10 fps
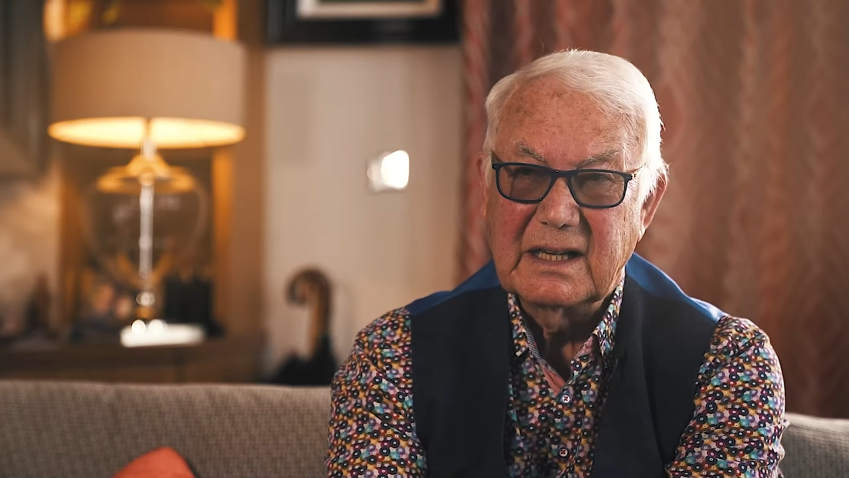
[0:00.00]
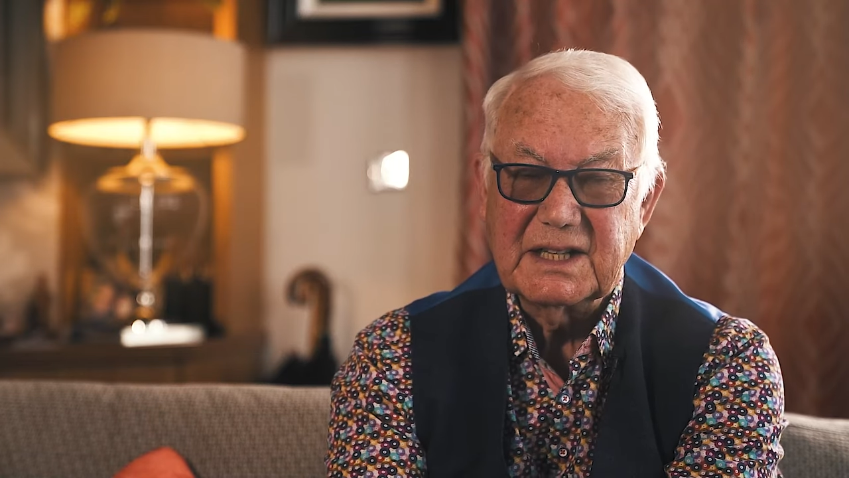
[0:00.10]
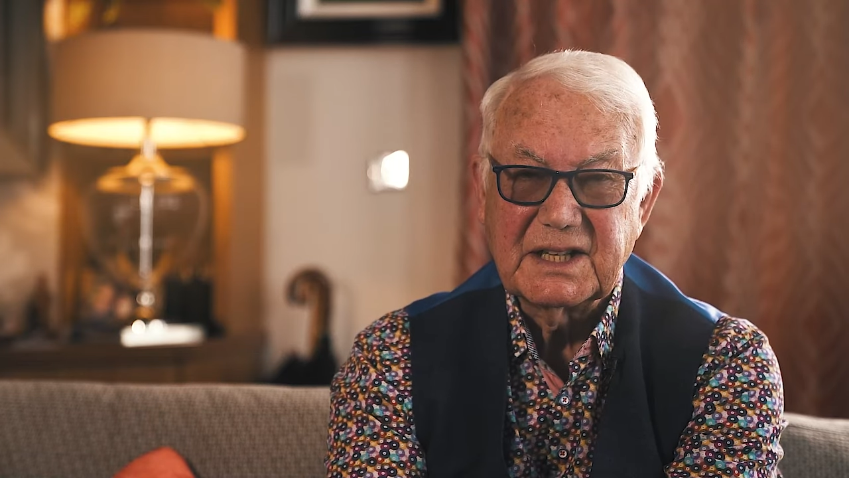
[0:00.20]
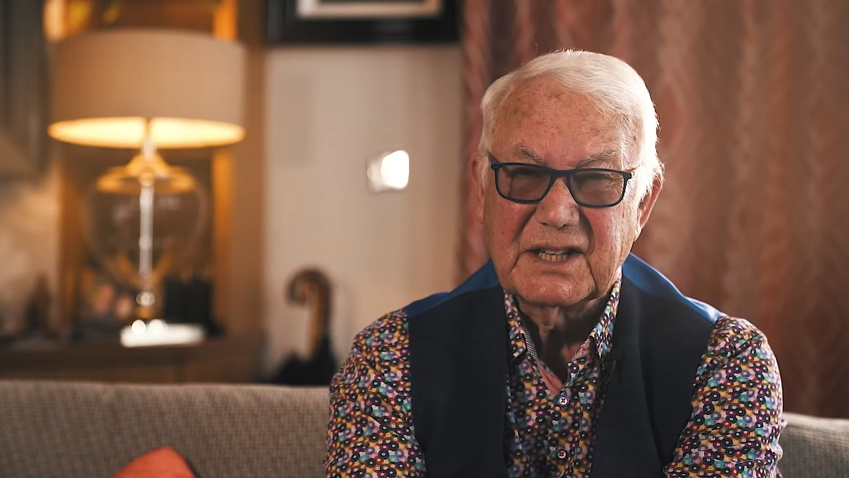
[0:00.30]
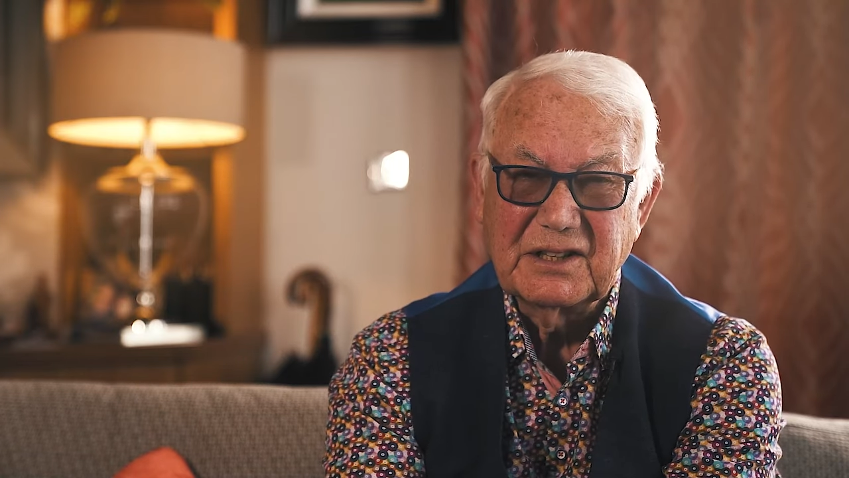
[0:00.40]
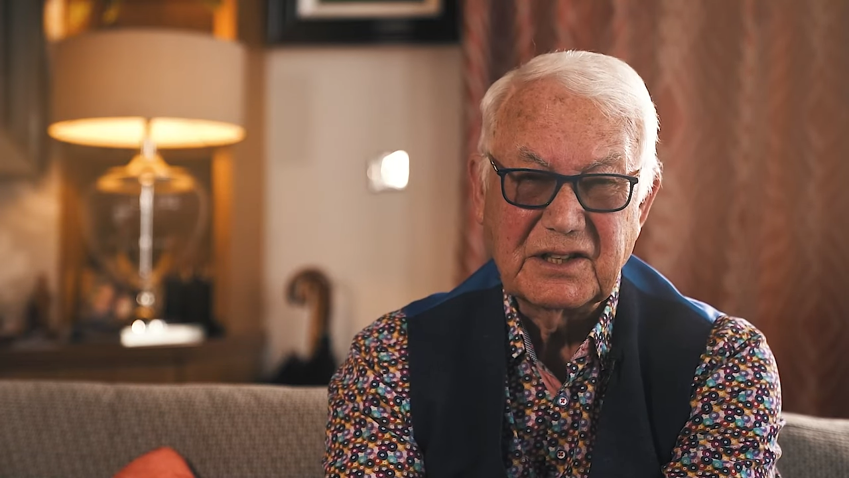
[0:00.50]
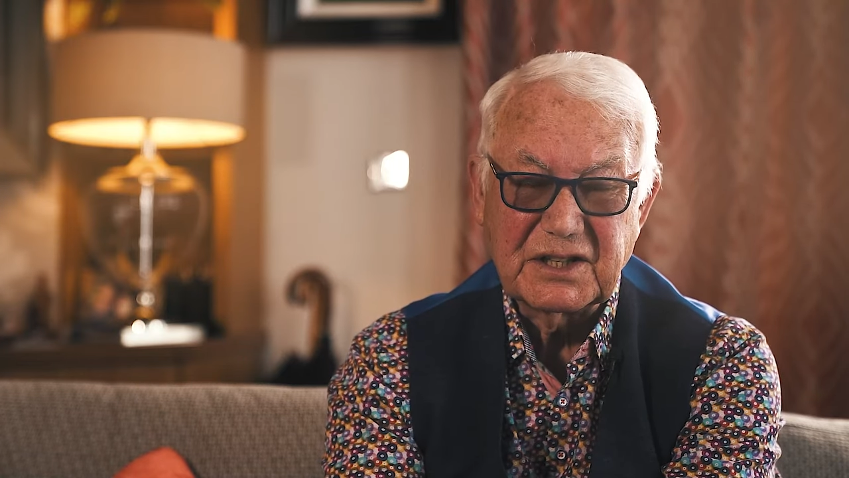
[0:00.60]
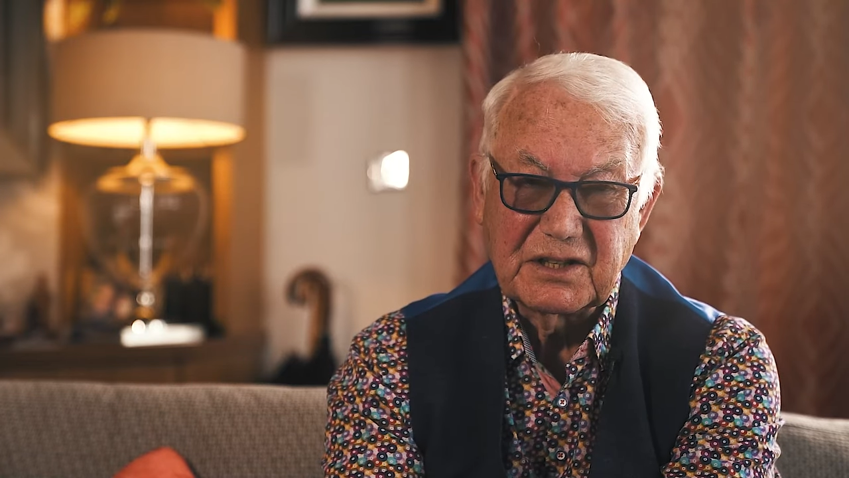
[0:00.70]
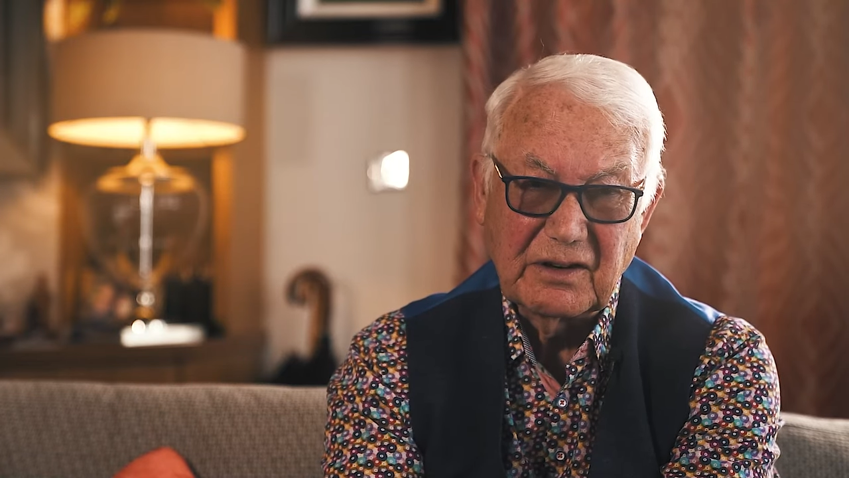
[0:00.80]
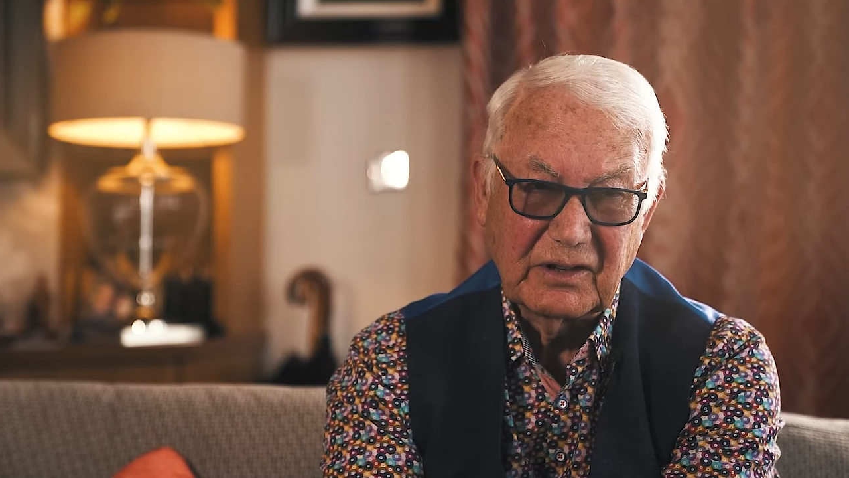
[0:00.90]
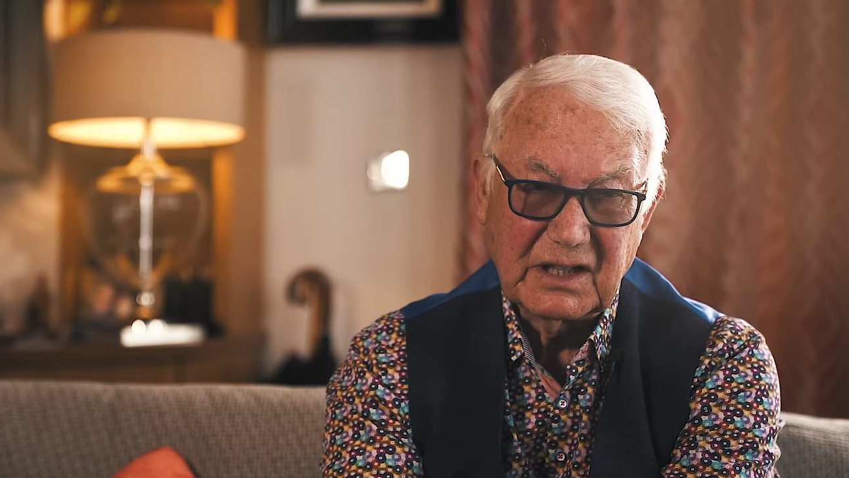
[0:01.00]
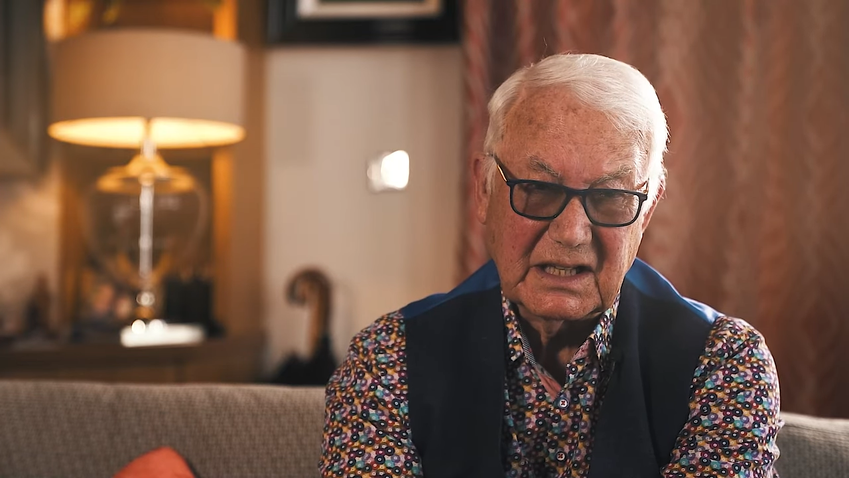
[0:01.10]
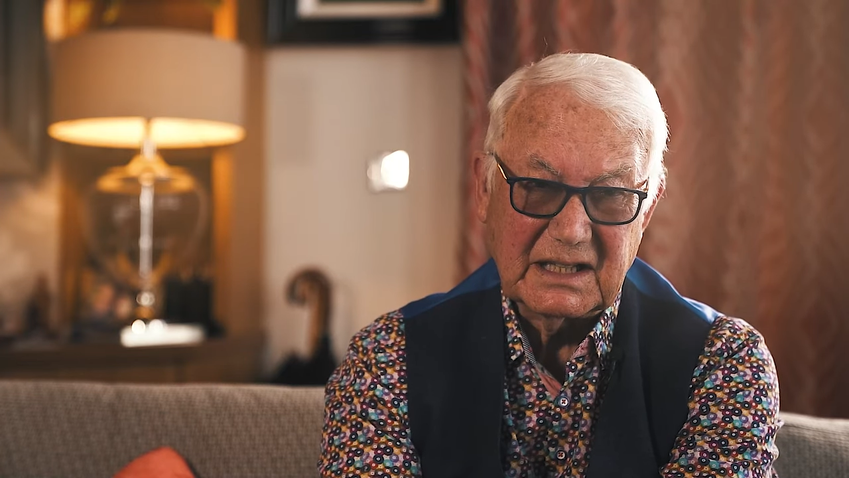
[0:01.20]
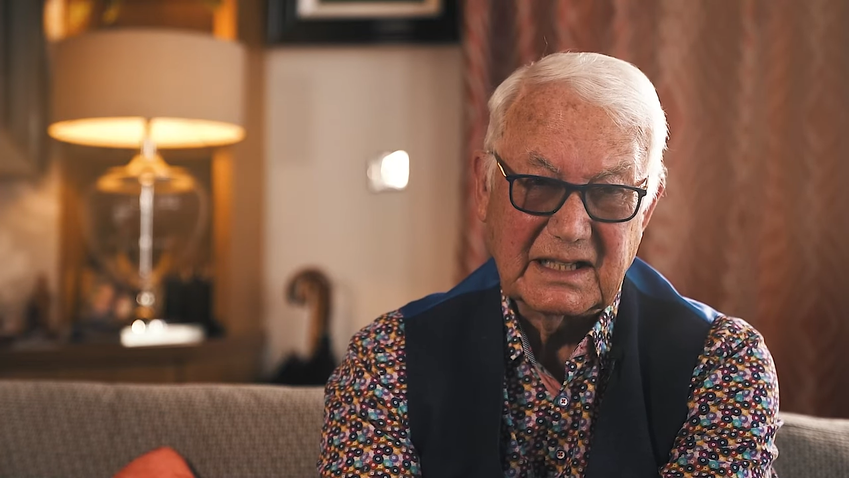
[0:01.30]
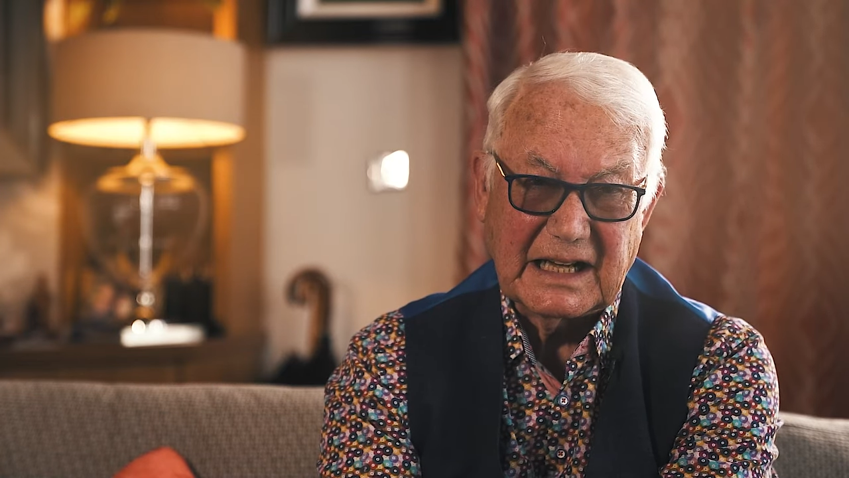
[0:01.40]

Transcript: His son discovered it in